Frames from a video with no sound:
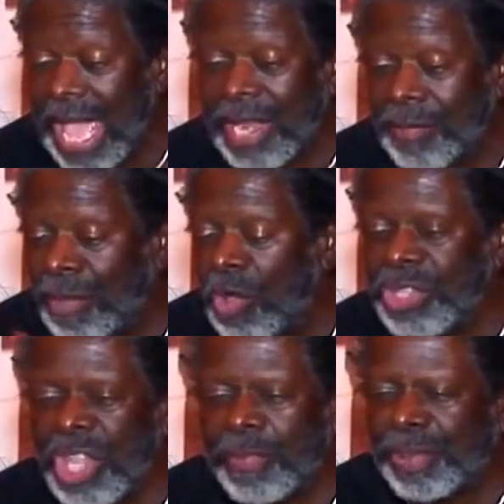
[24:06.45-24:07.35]
I had
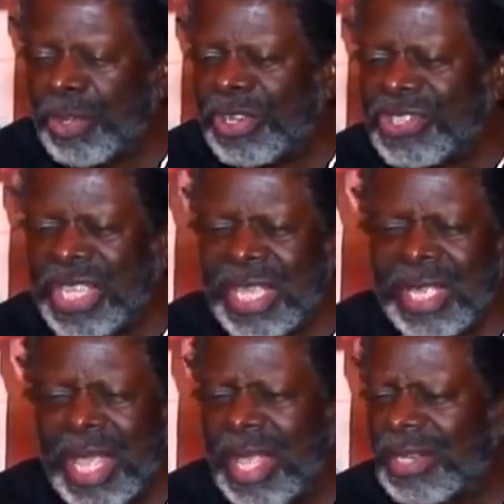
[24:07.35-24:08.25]
pneumonia, pleurisy,